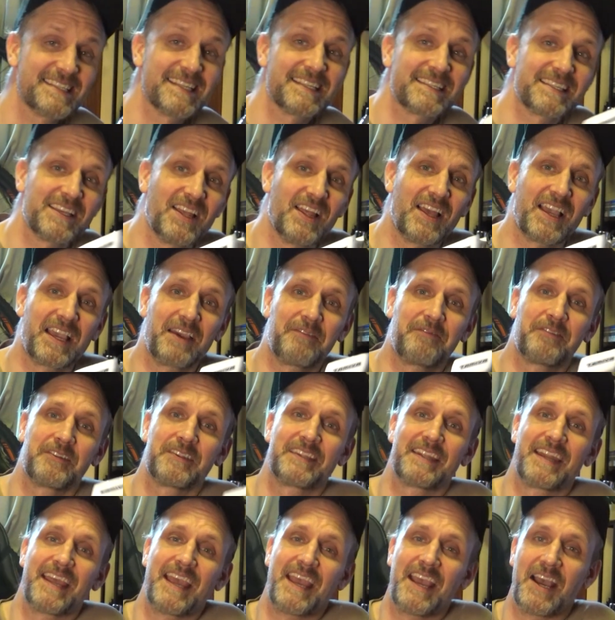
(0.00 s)
that's all I got for
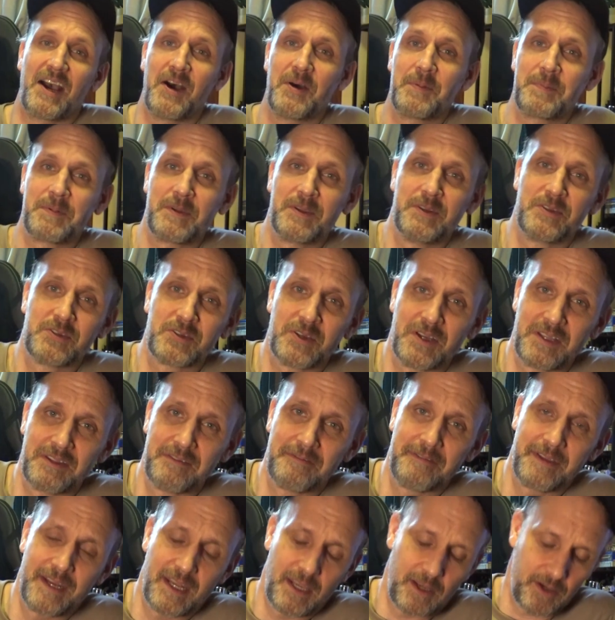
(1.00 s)
today. I hope you enjoy the
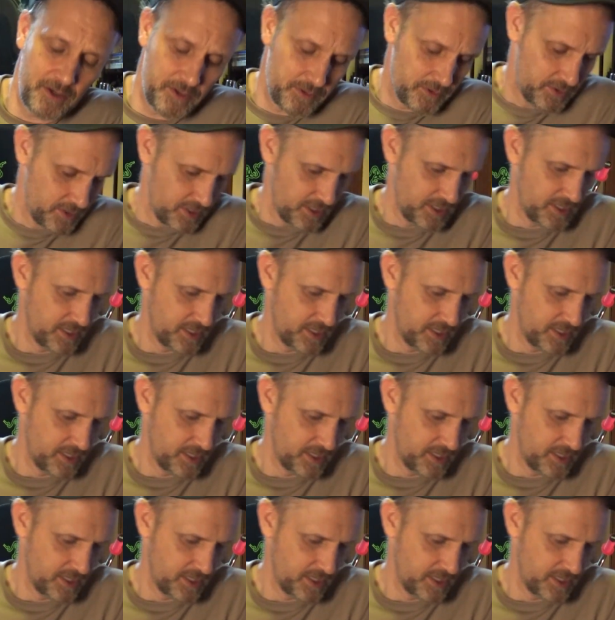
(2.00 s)
video.